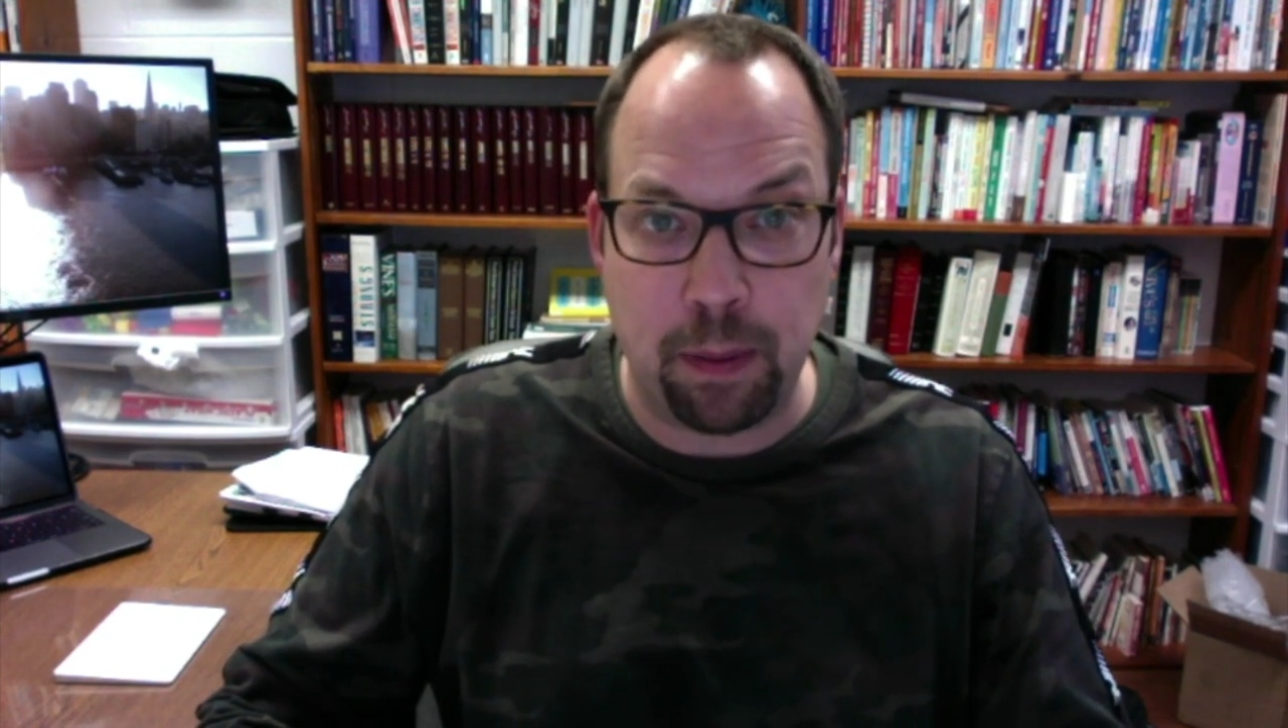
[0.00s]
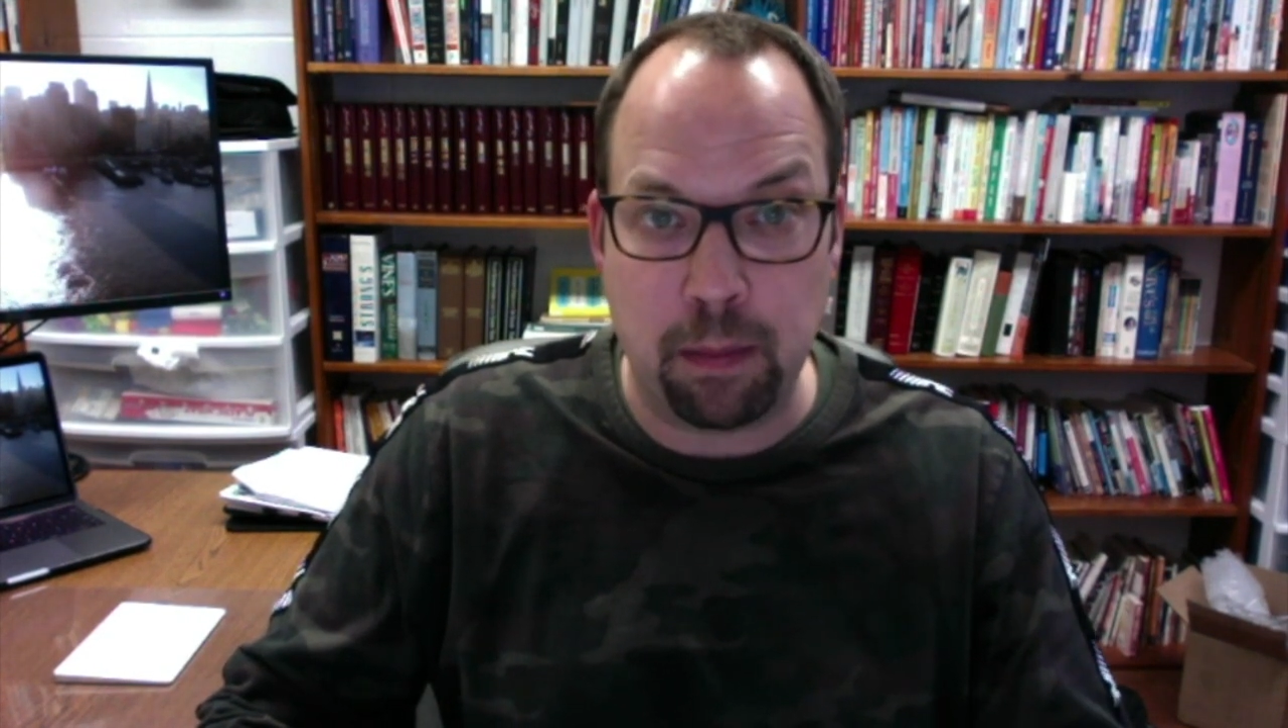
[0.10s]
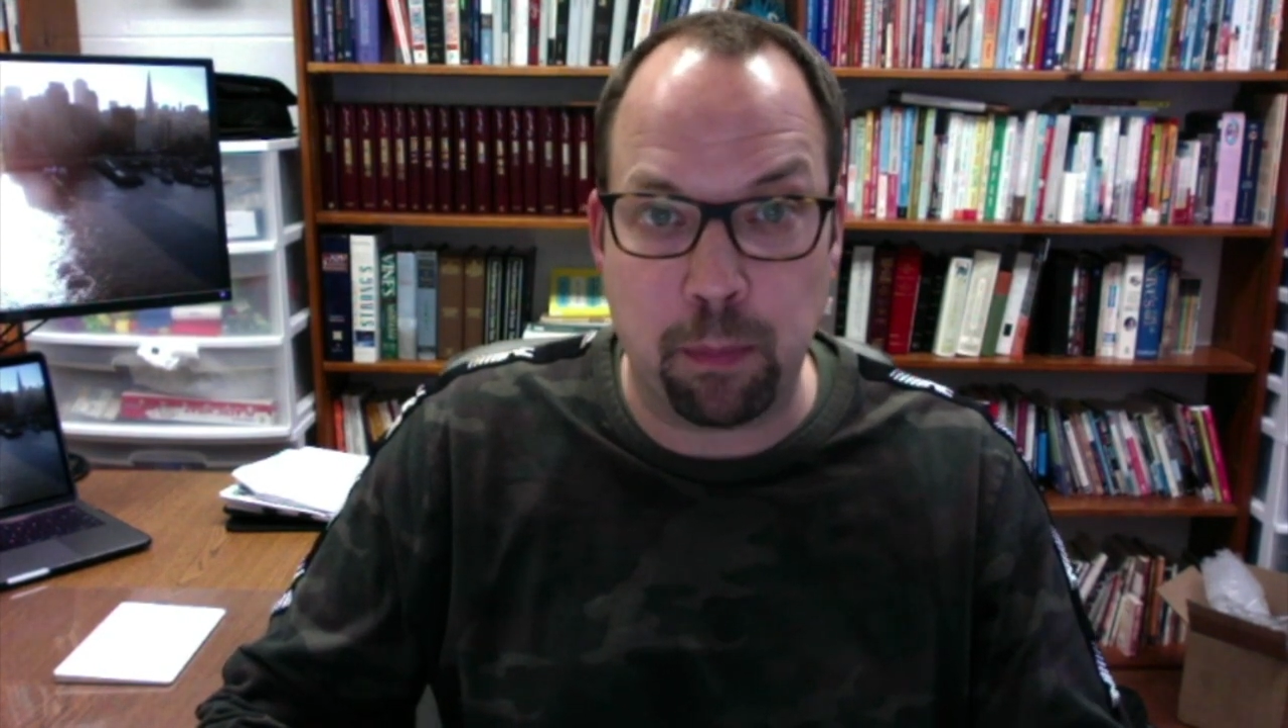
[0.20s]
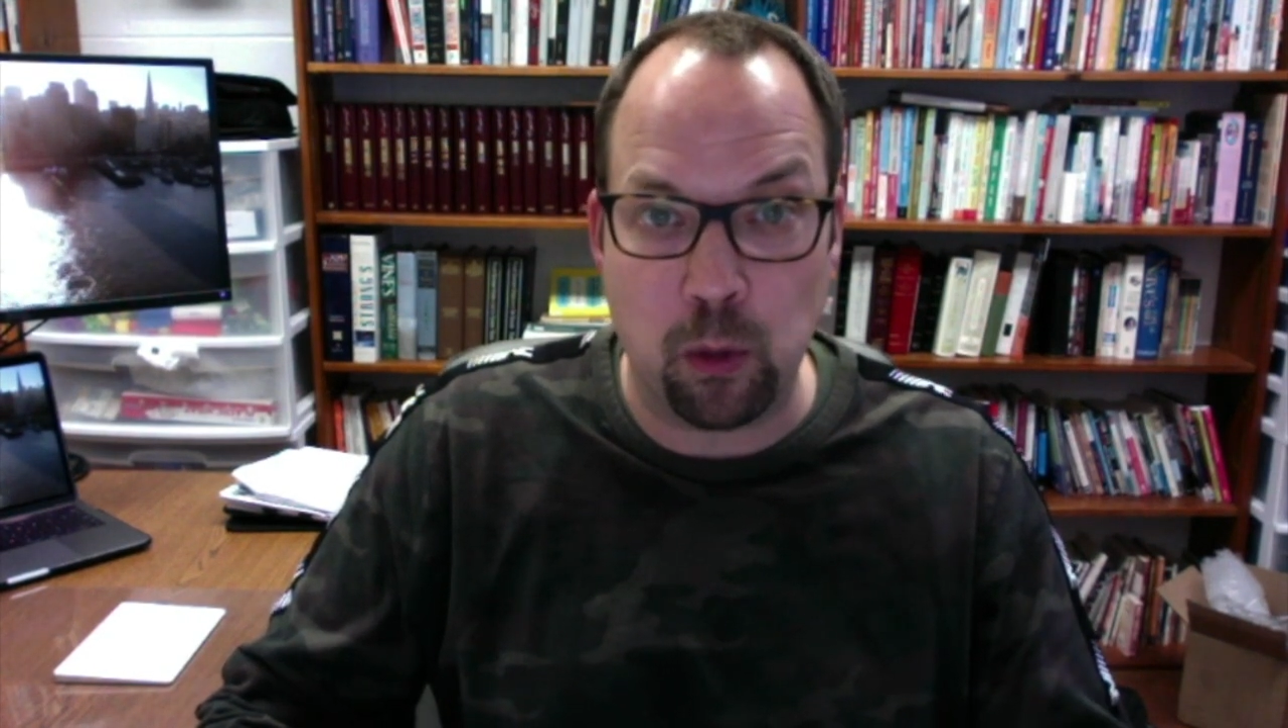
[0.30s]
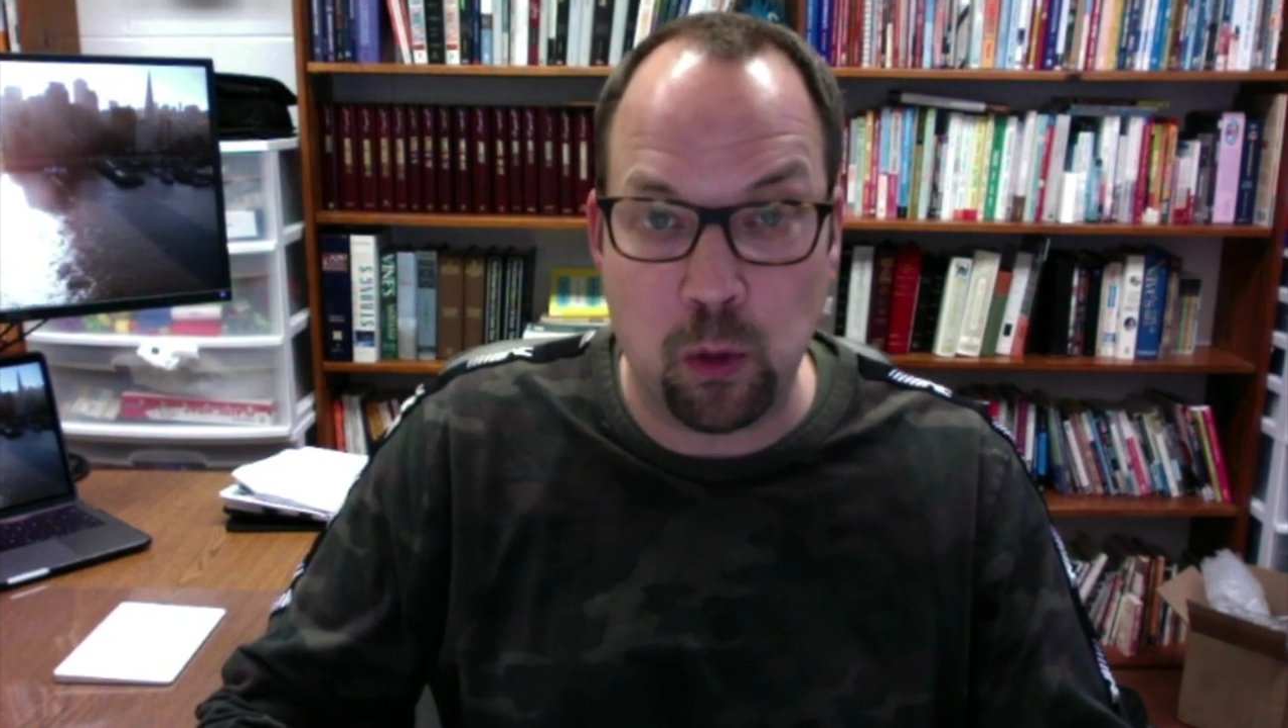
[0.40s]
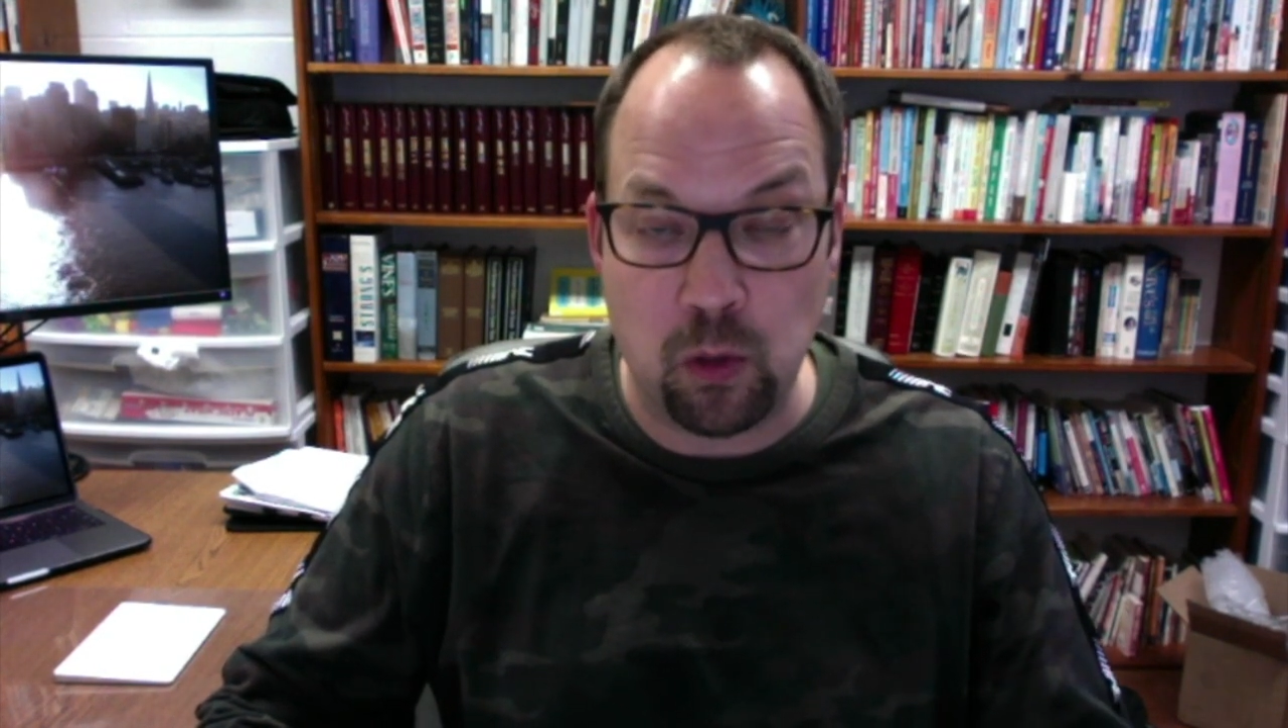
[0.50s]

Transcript: people who